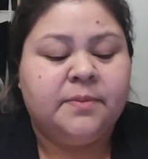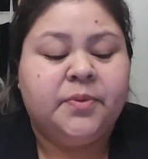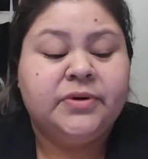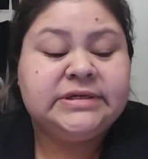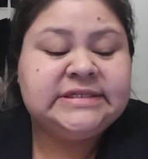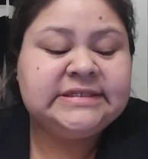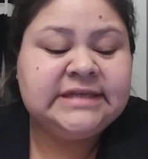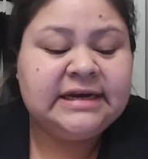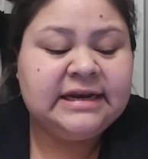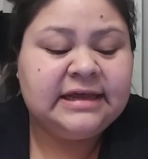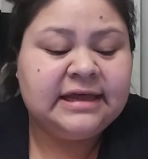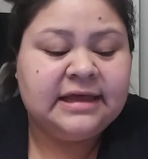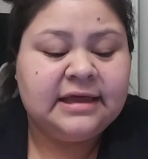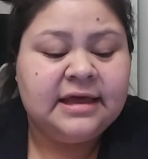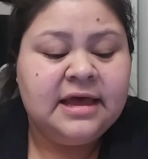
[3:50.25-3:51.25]

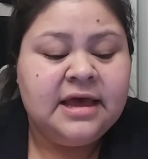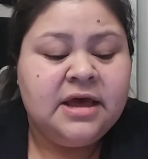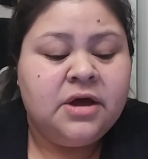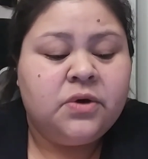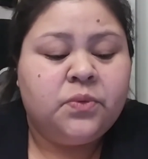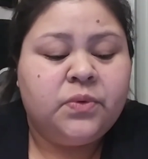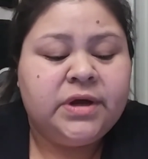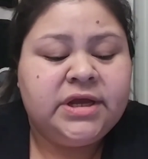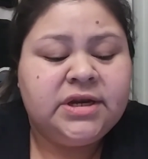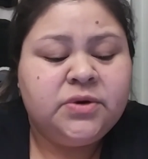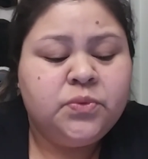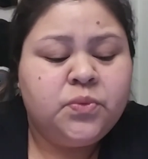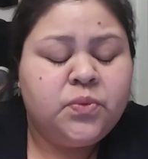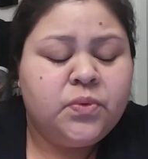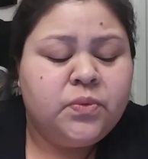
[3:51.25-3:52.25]
Priscilla,
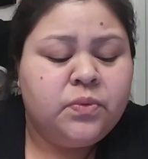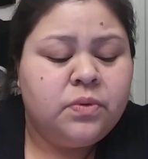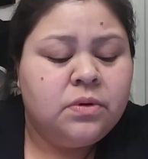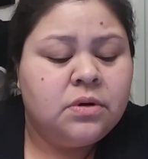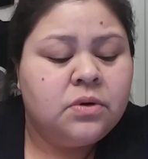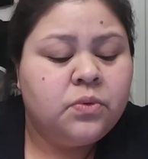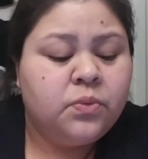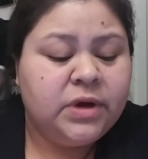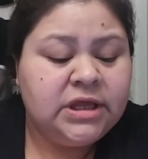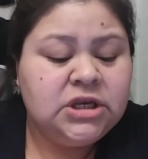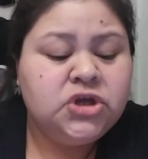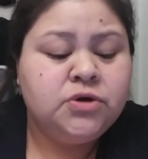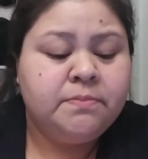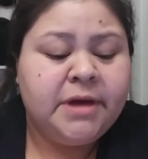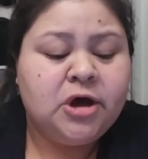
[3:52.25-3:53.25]

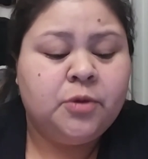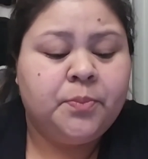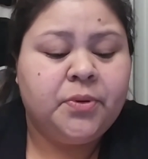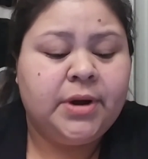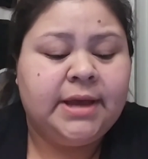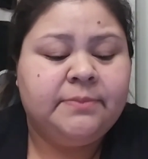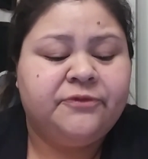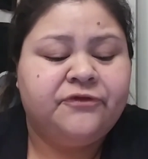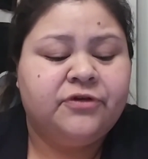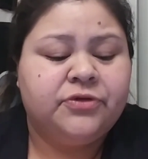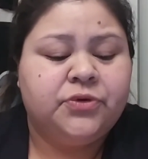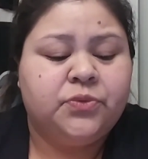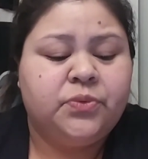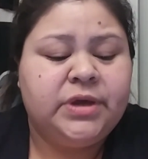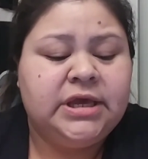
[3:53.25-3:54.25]
when you meal prep for
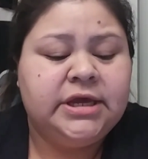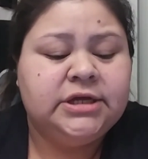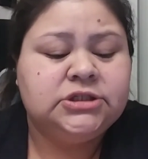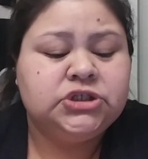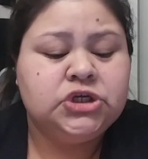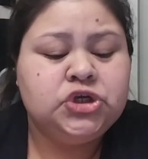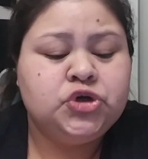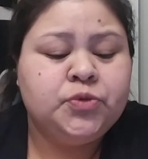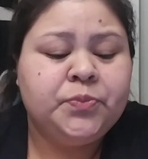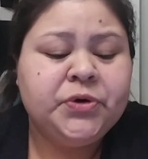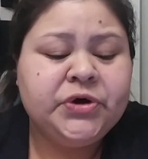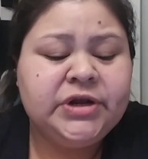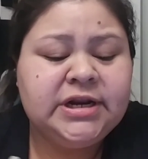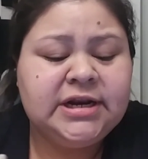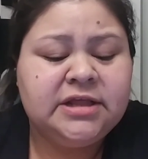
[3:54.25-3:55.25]
the week, do you
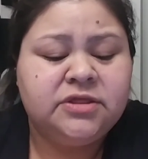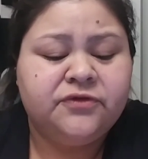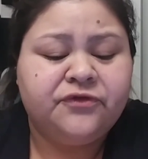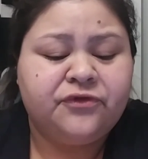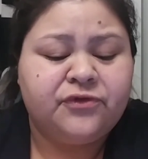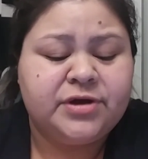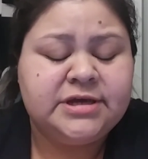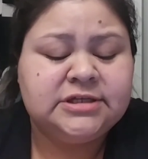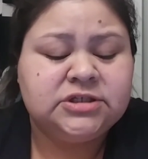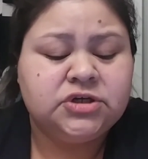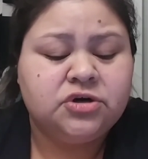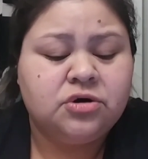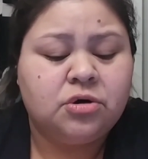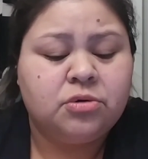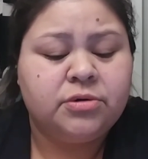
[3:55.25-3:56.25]
put it in the
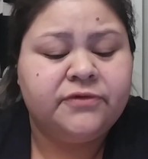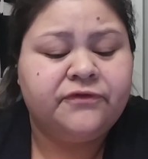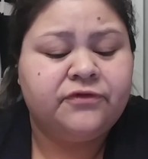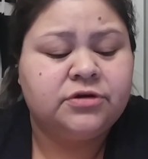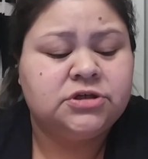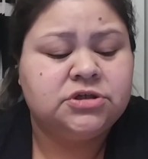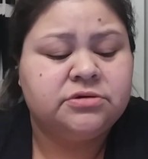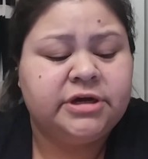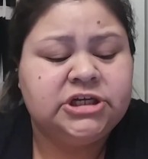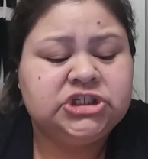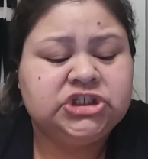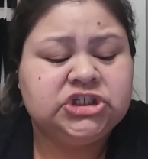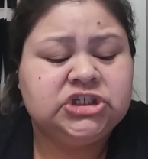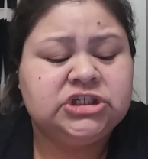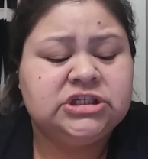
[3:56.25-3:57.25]
freezer or
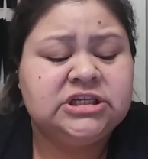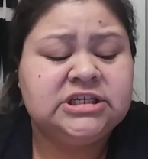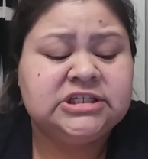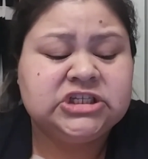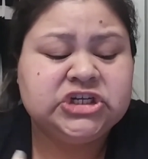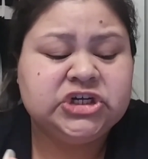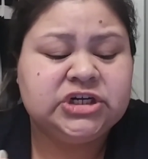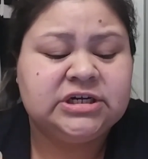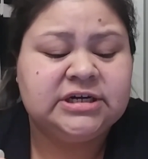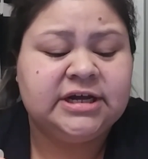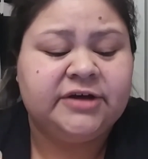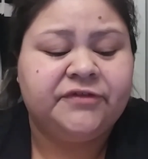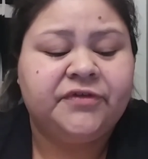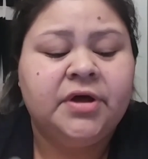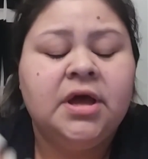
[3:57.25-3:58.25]
refrigeration is good
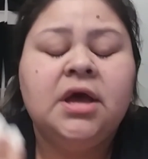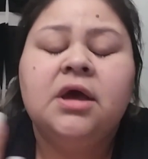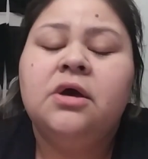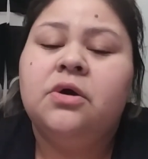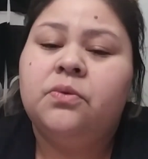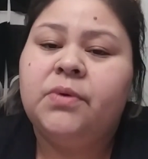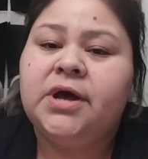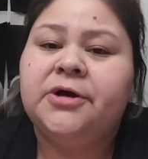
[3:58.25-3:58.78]
enough?